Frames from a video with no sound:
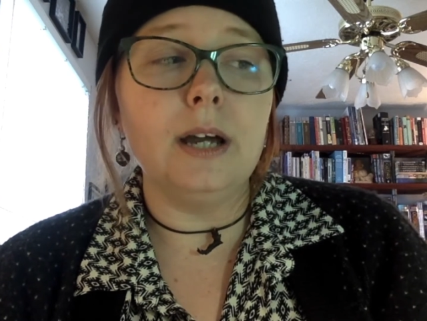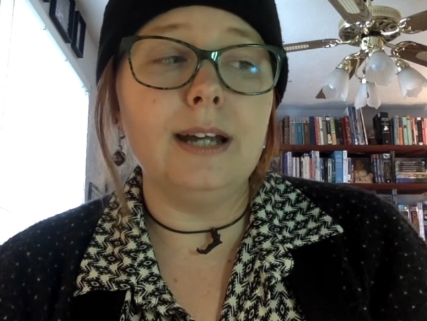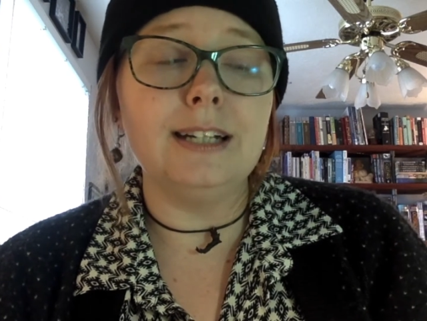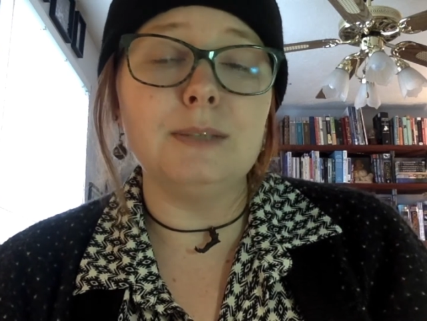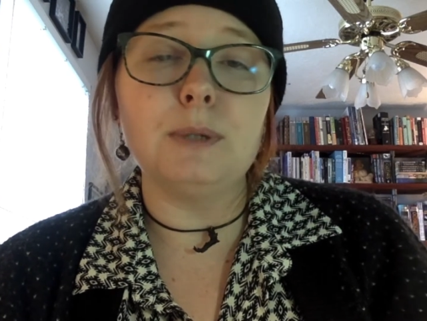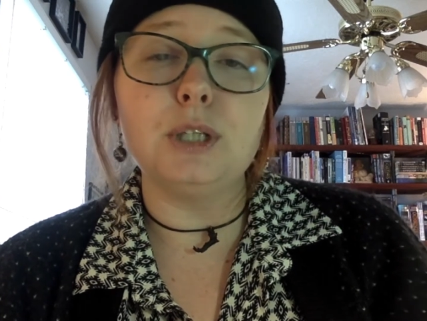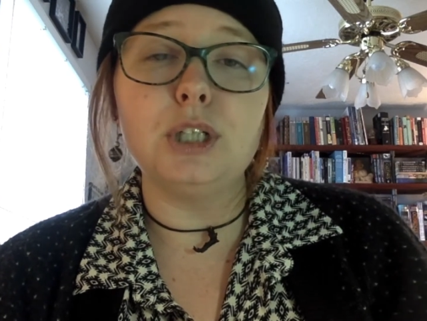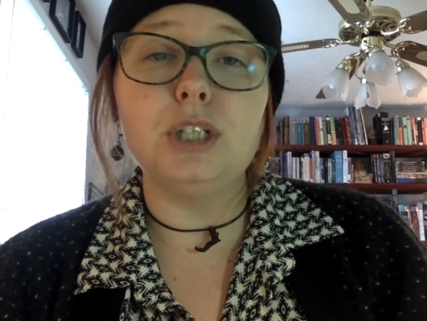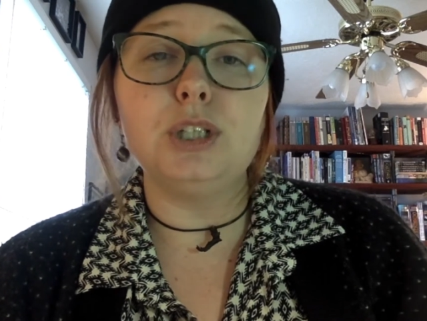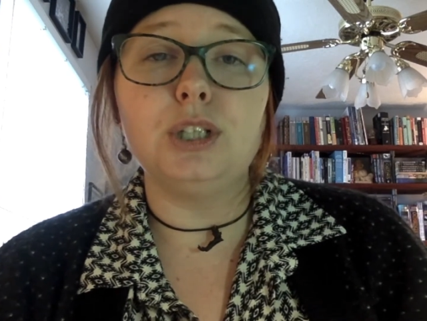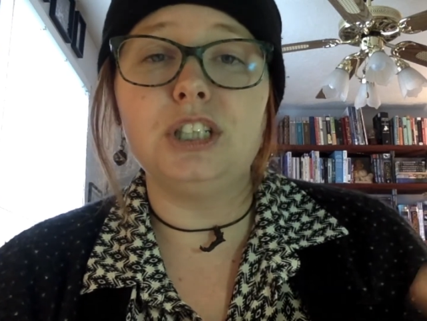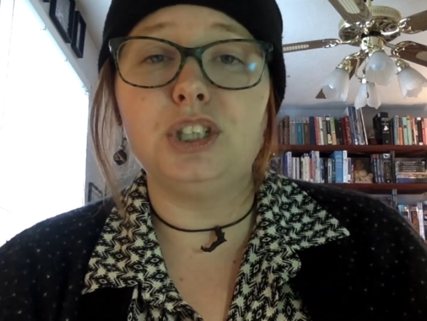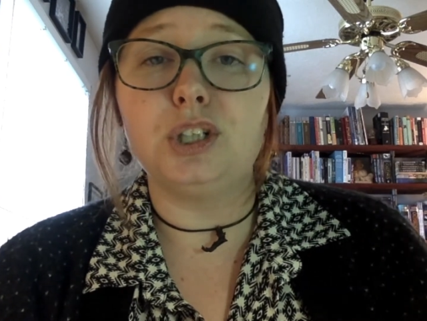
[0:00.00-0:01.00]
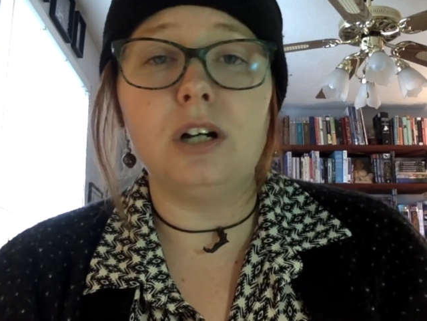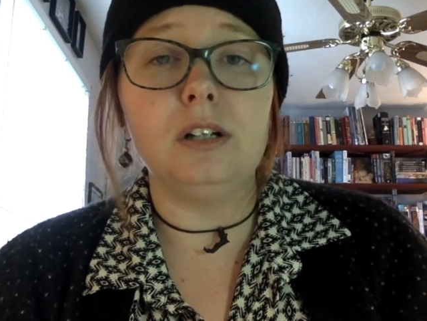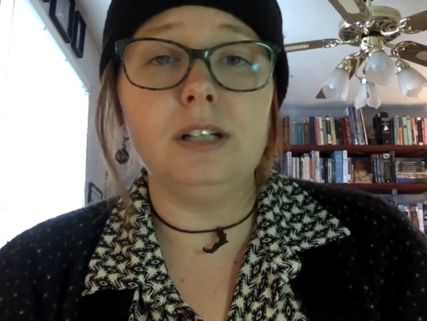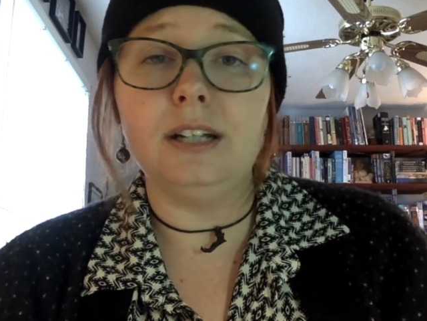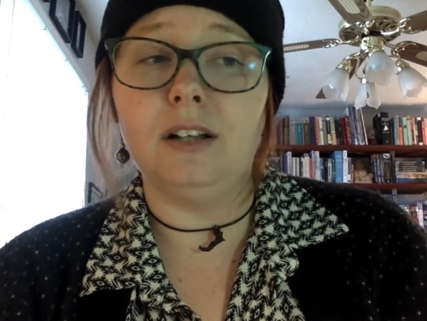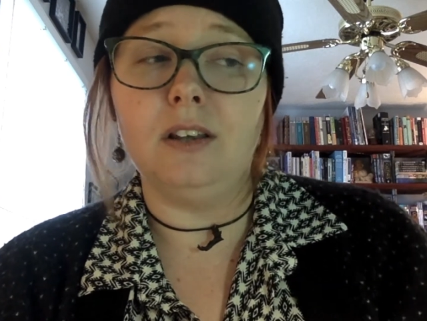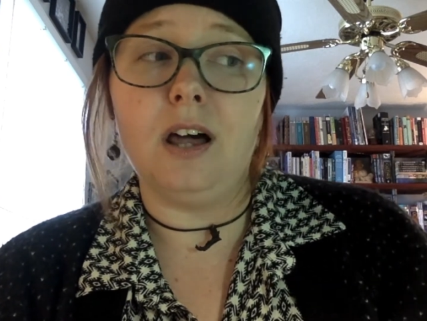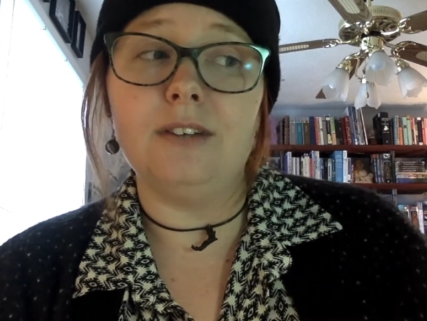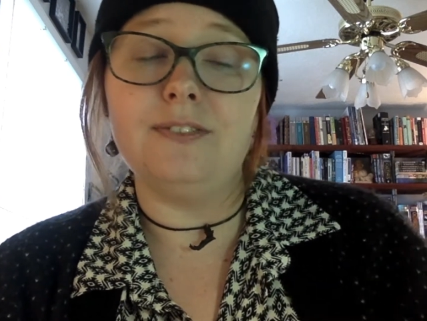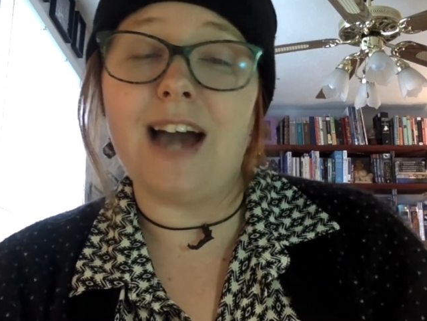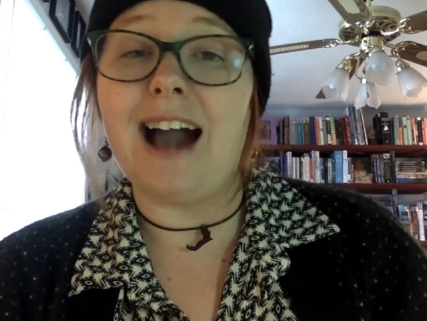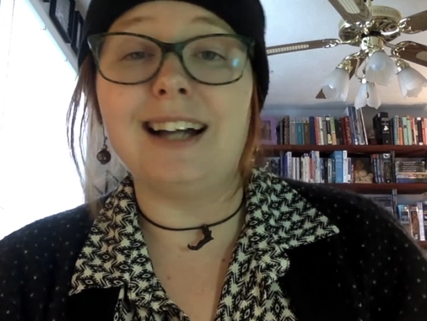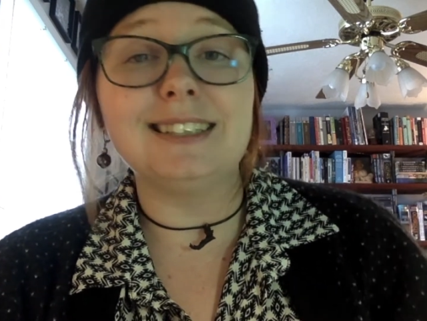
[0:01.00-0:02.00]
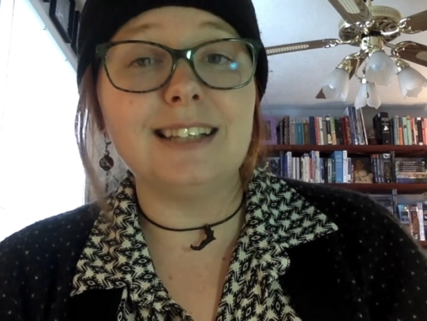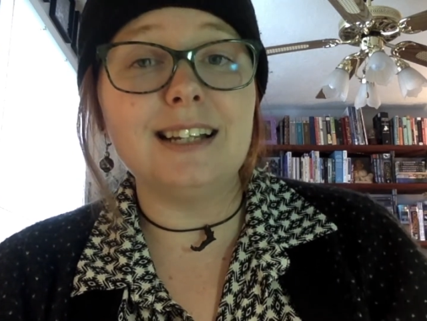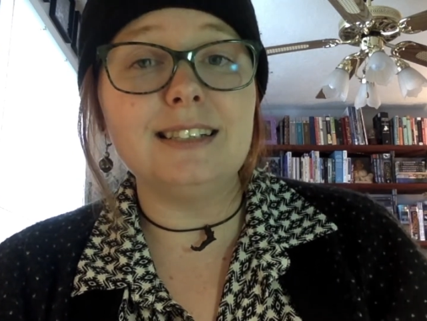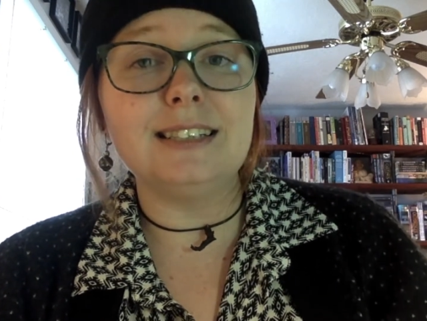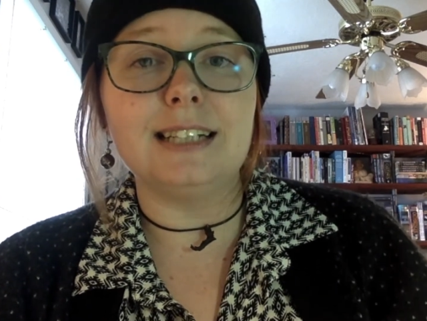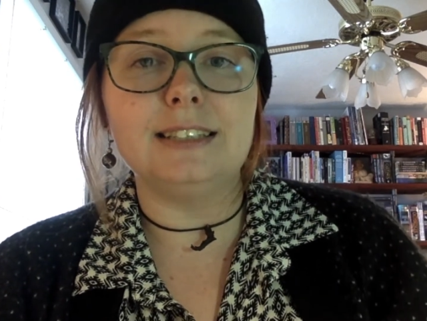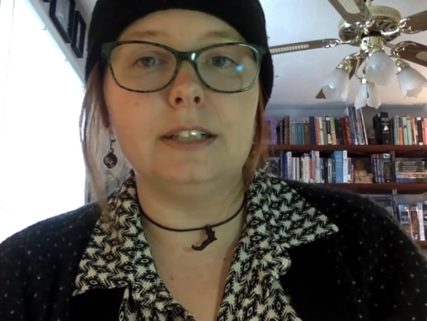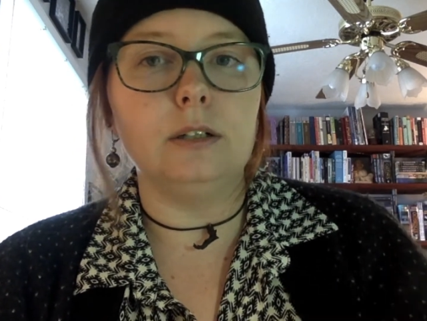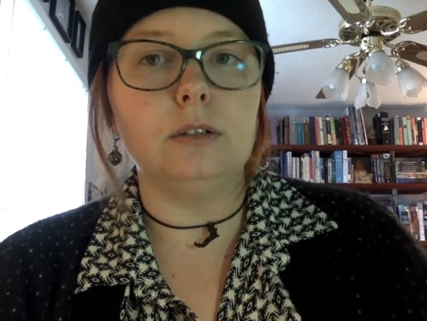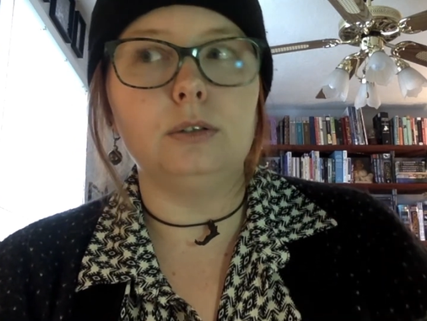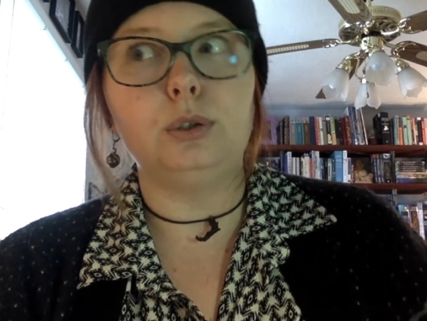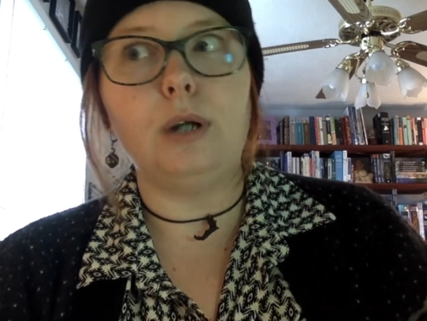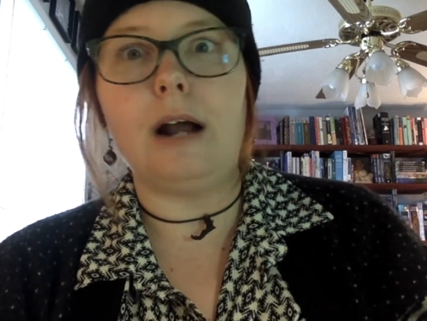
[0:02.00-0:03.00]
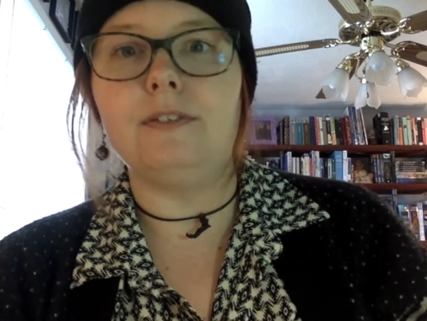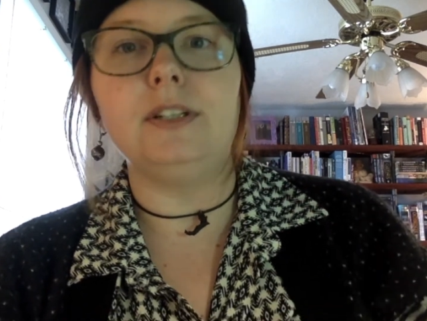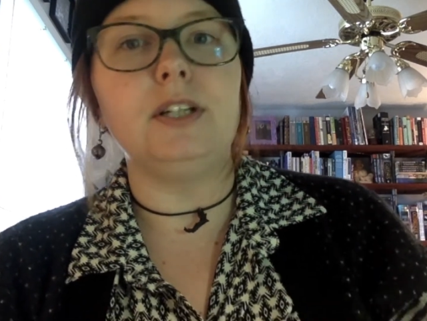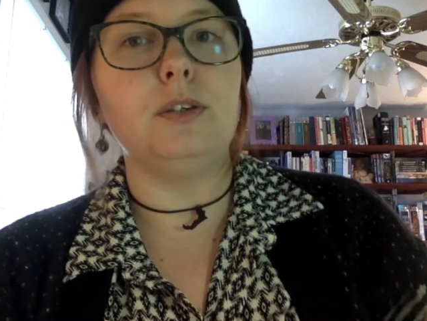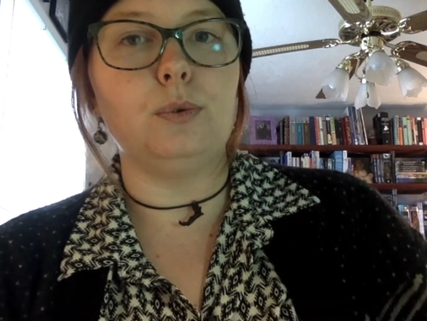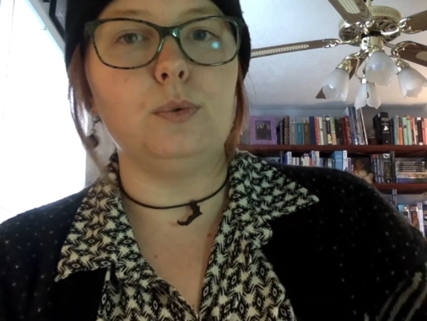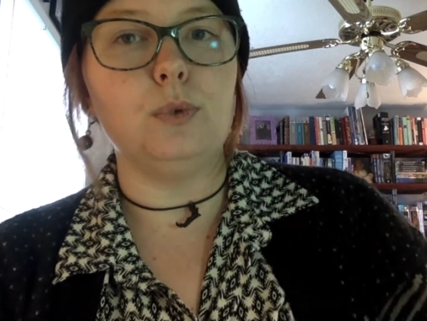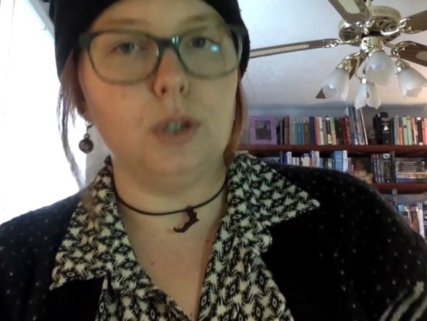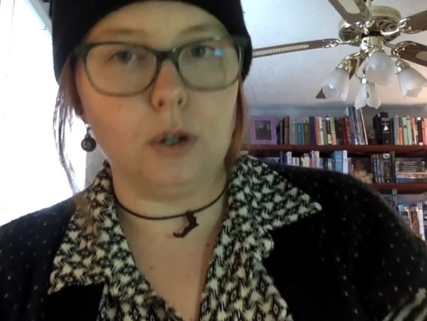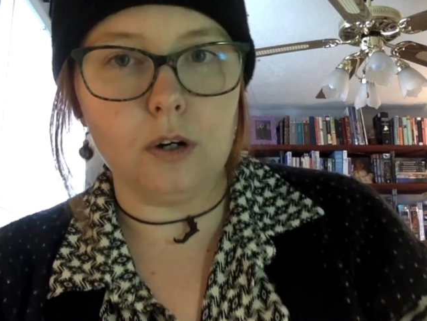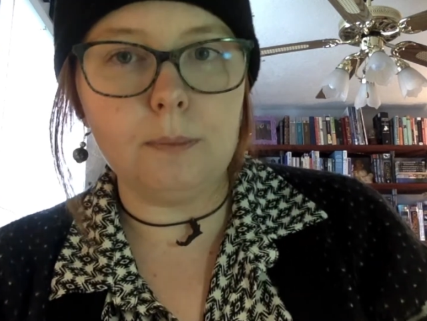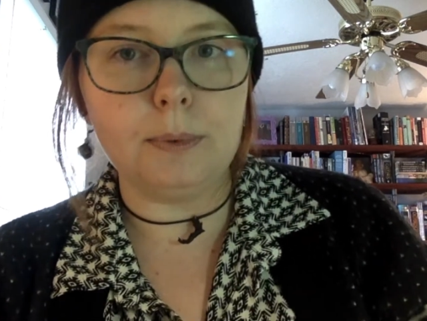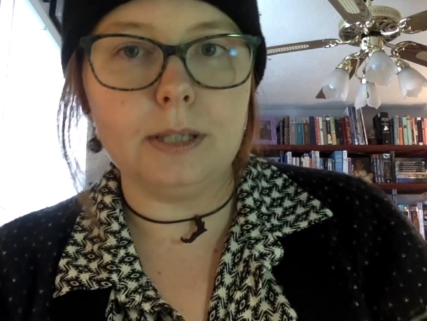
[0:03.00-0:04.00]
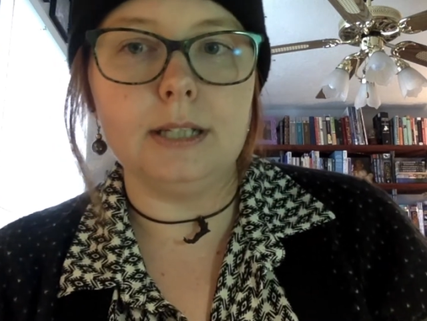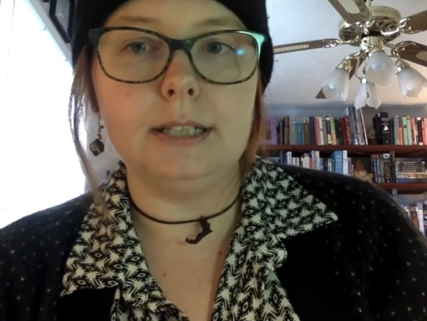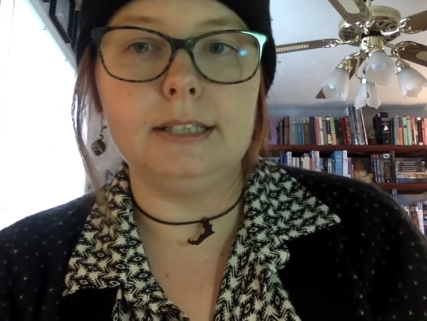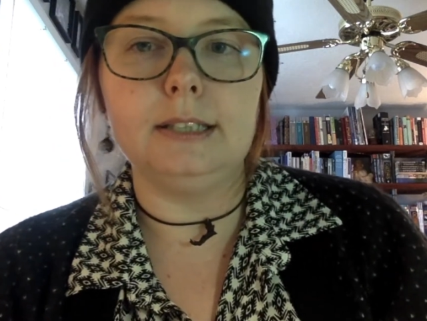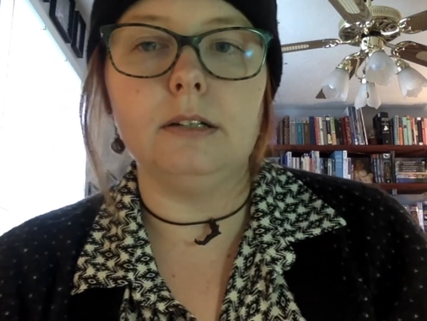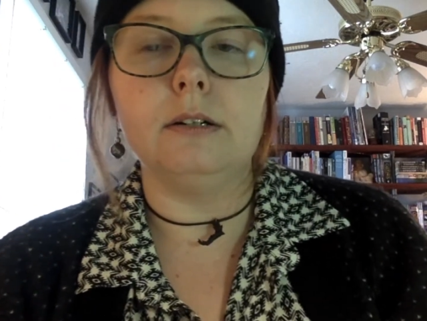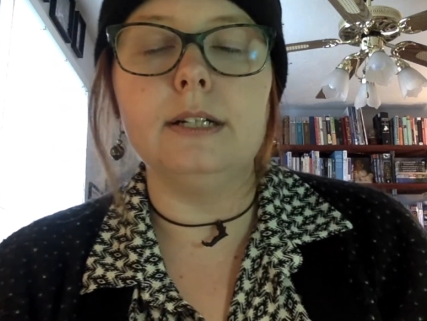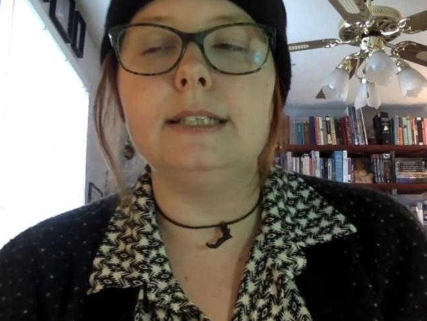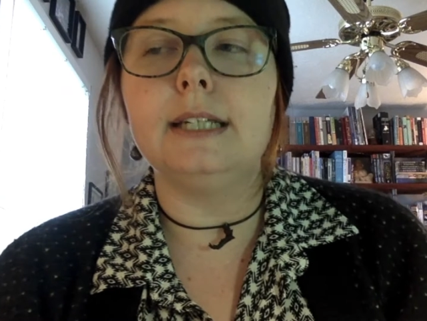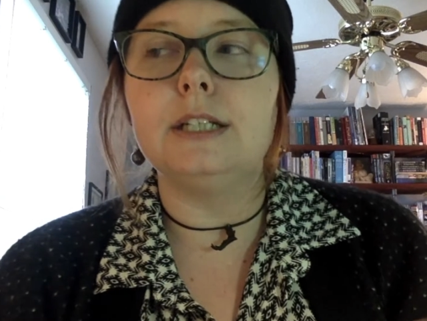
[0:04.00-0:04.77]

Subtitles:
and especially she's juggling a lot of accents as they're traveling through Europe in this series,